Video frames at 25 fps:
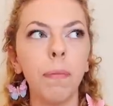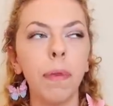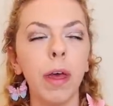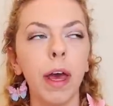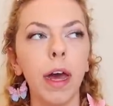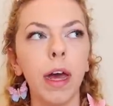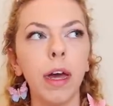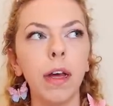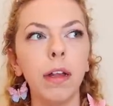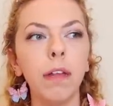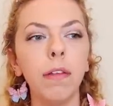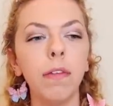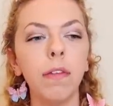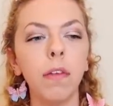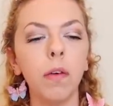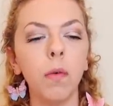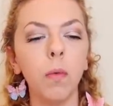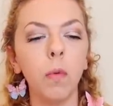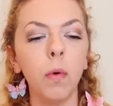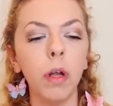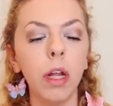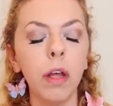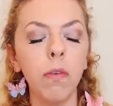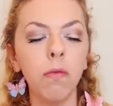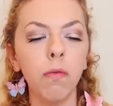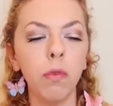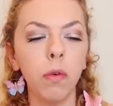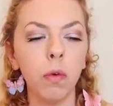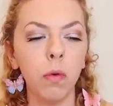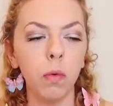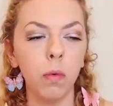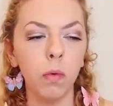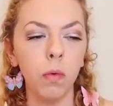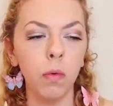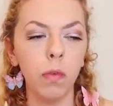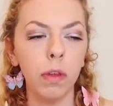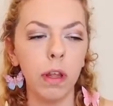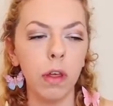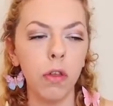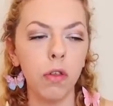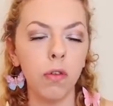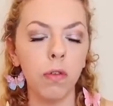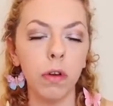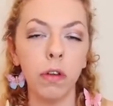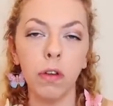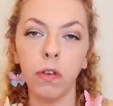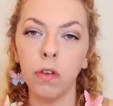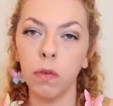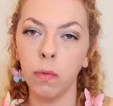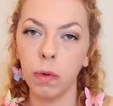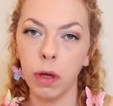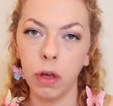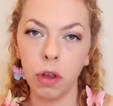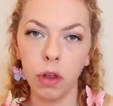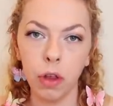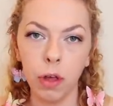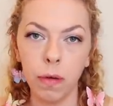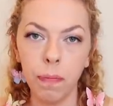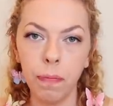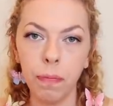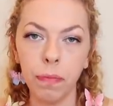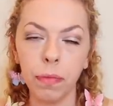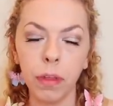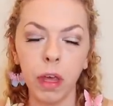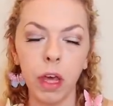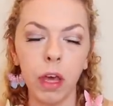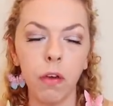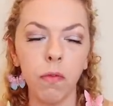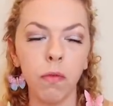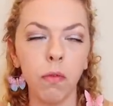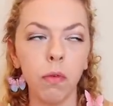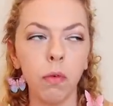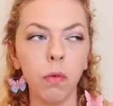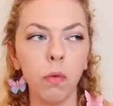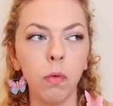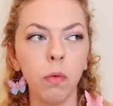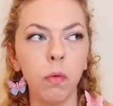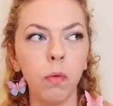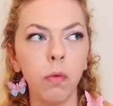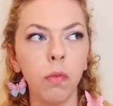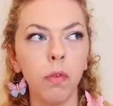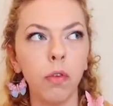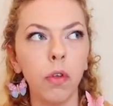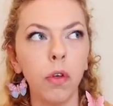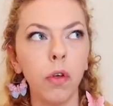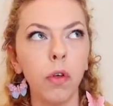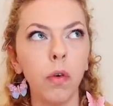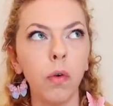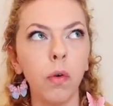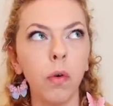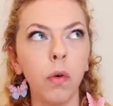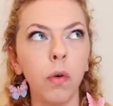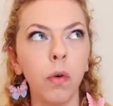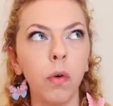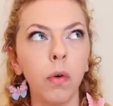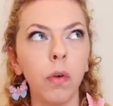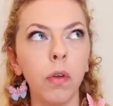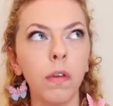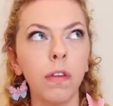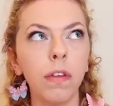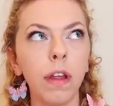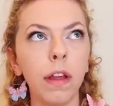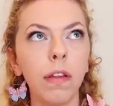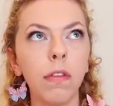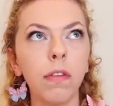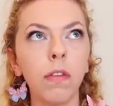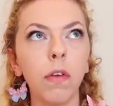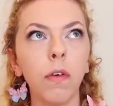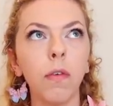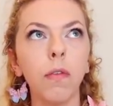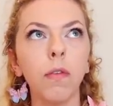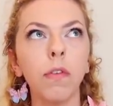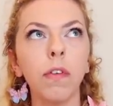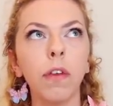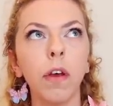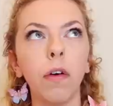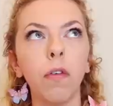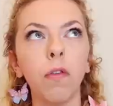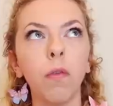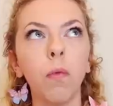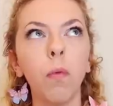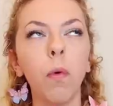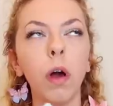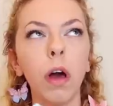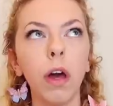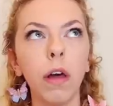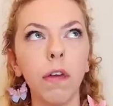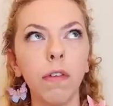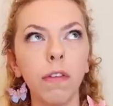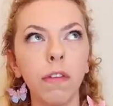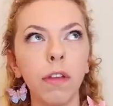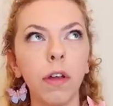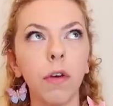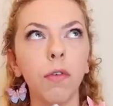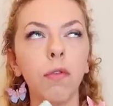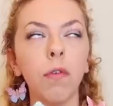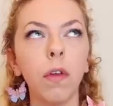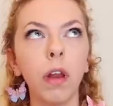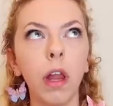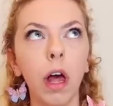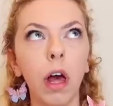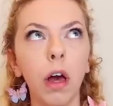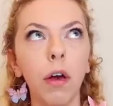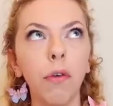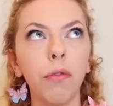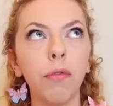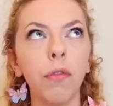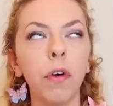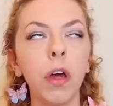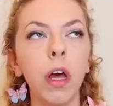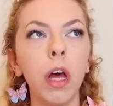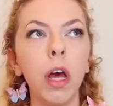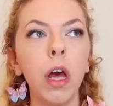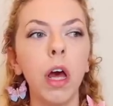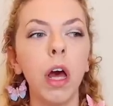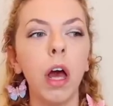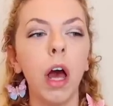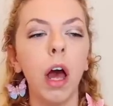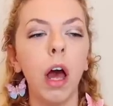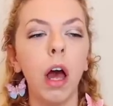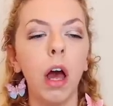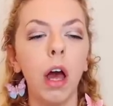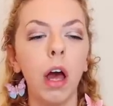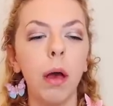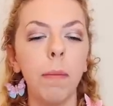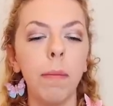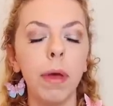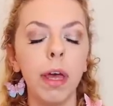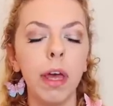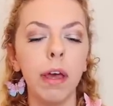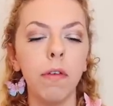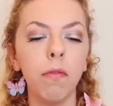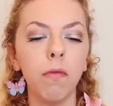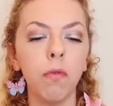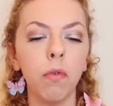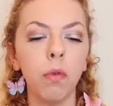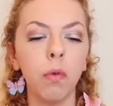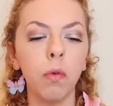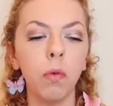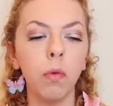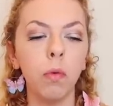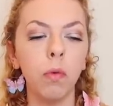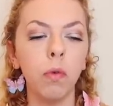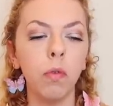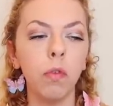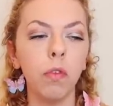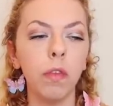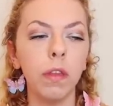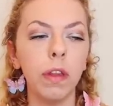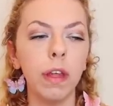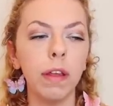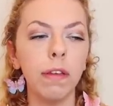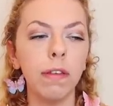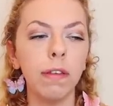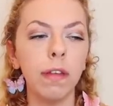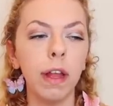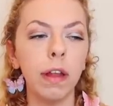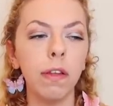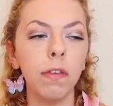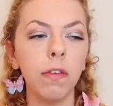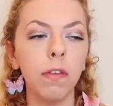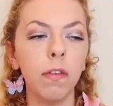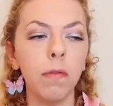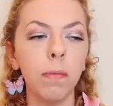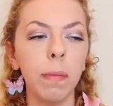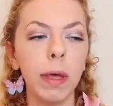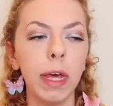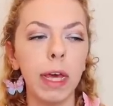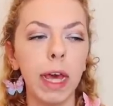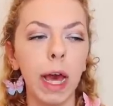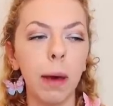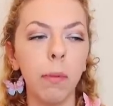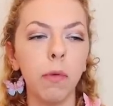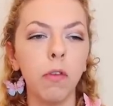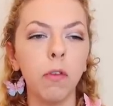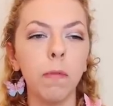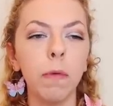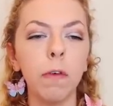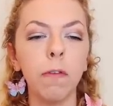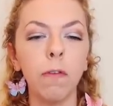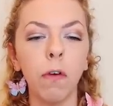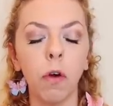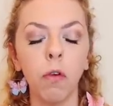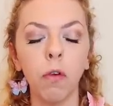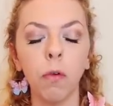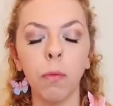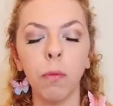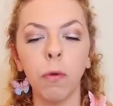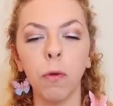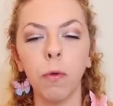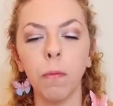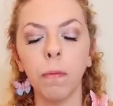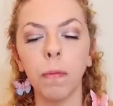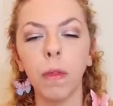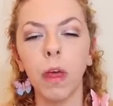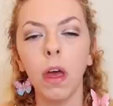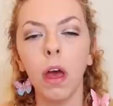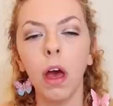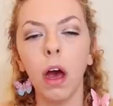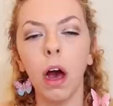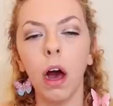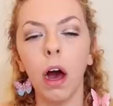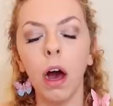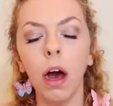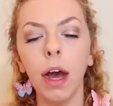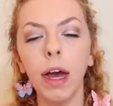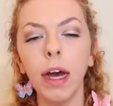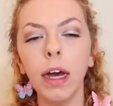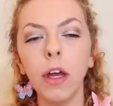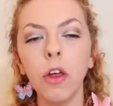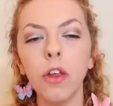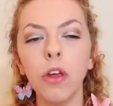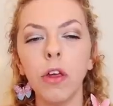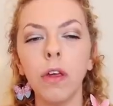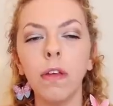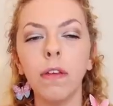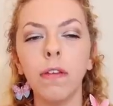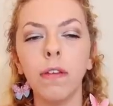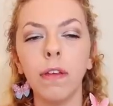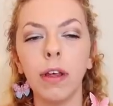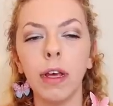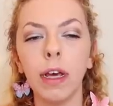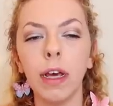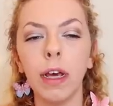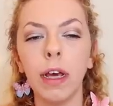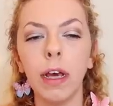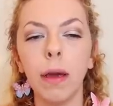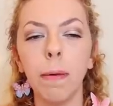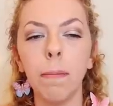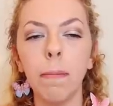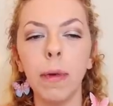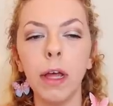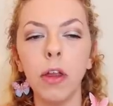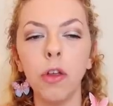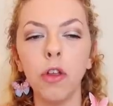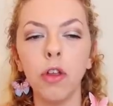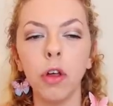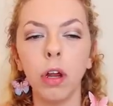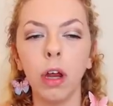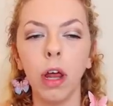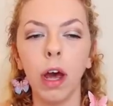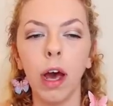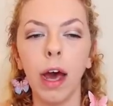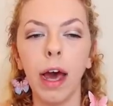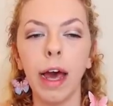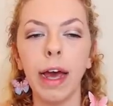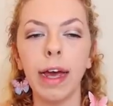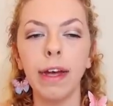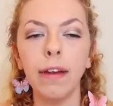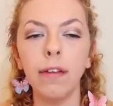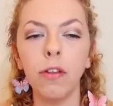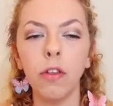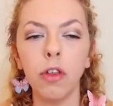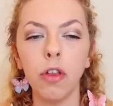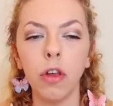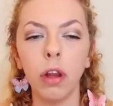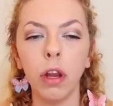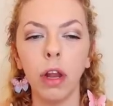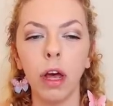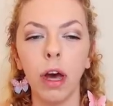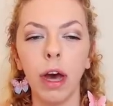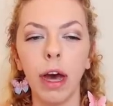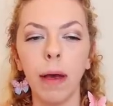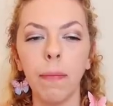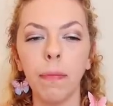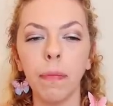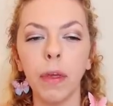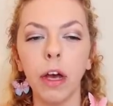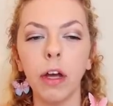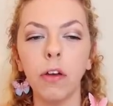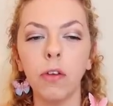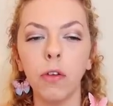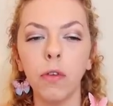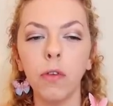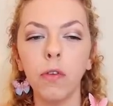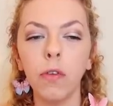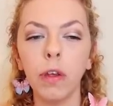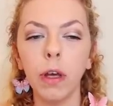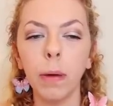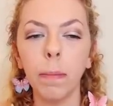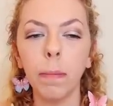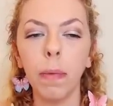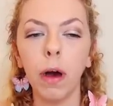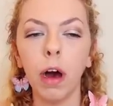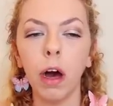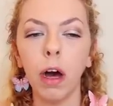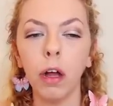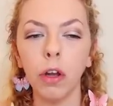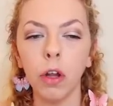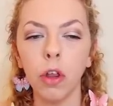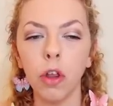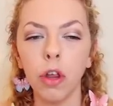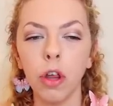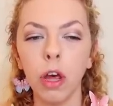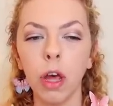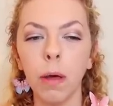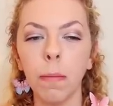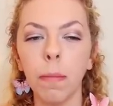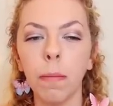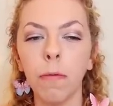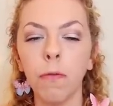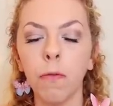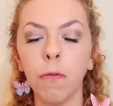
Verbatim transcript: And what it rules is your intuition, it rules your sense of self-worth, self-love, it rules this sense of being able to be vulnerable. I actually see mid-July, end of July, I do see a partnership